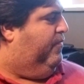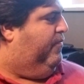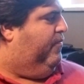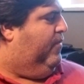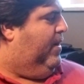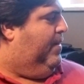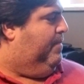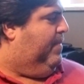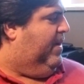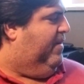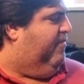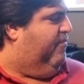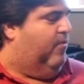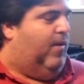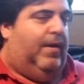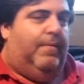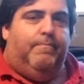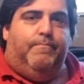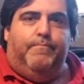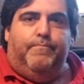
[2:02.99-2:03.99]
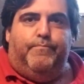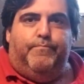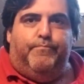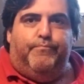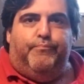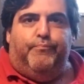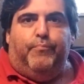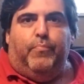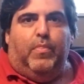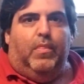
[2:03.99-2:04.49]
frame by frame,
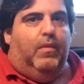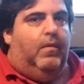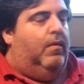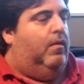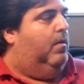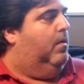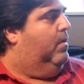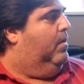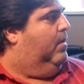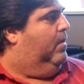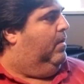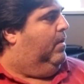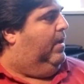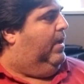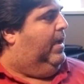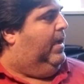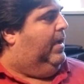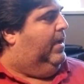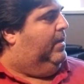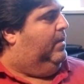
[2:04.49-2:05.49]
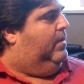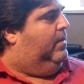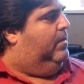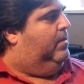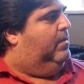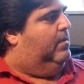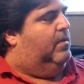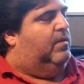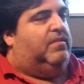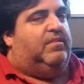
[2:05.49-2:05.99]
and
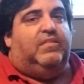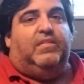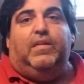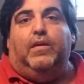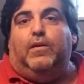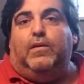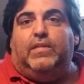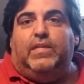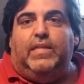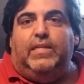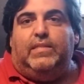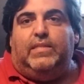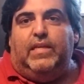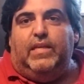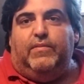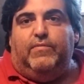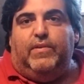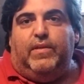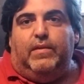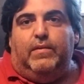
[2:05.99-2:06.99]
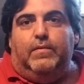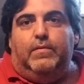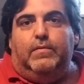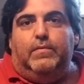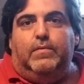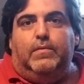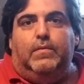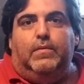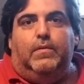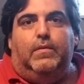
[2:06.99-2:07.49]
a CRT TV.
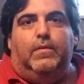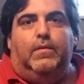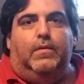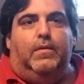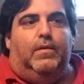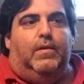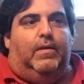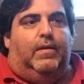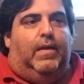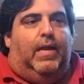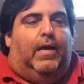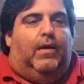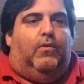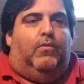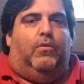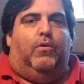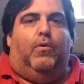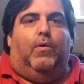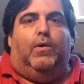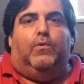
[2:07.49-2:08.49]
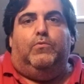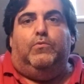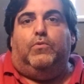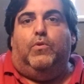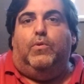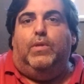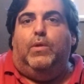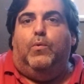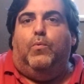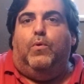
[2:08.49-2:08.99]
Now, though I was
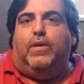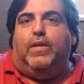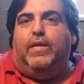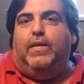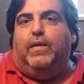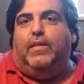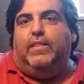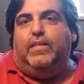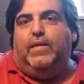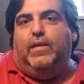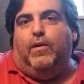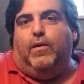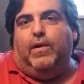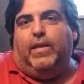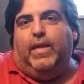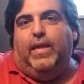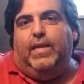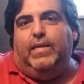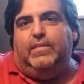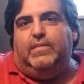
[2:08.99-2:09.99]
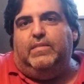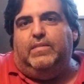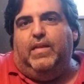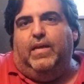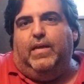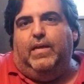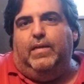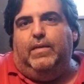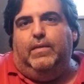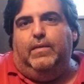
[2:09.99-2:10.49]
only working on the arcade
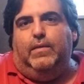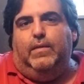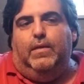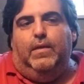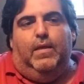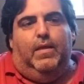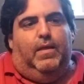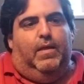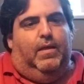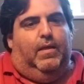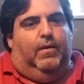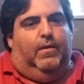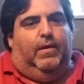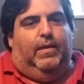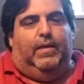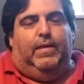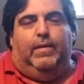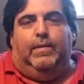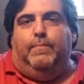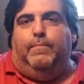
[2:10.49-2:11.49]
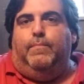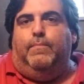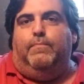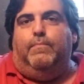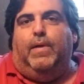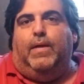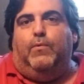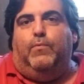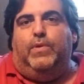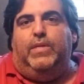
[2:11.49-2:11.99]
side, in
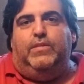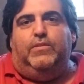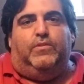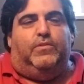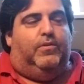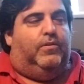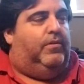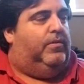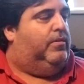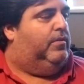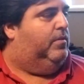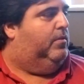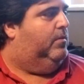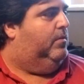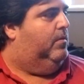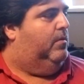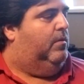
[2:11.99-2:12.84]
my research,